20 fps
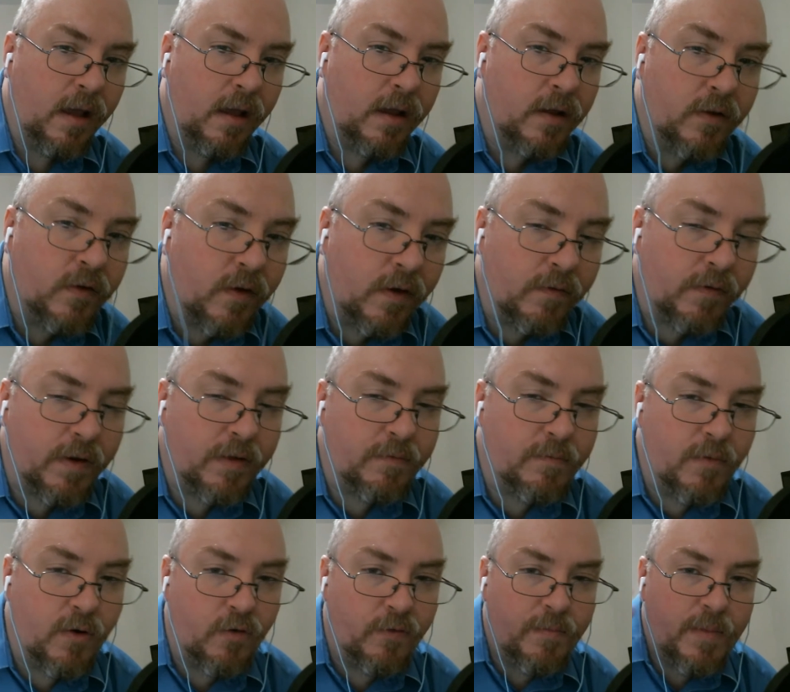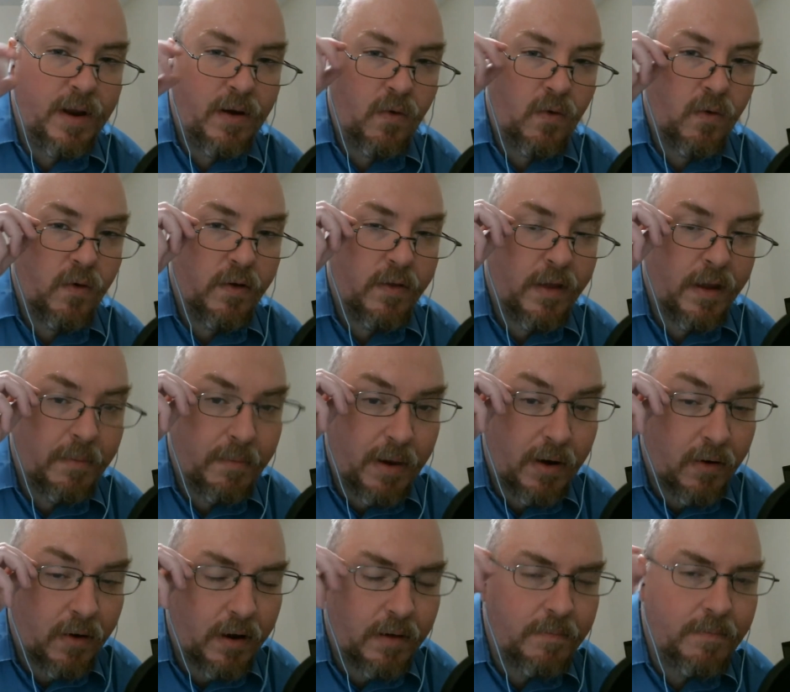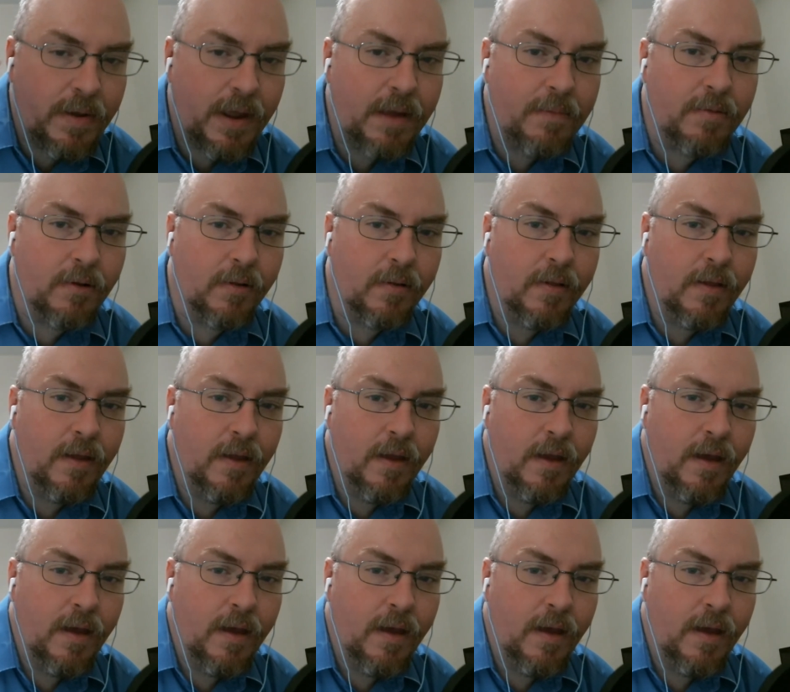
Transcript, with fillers: conservative movement or the American people.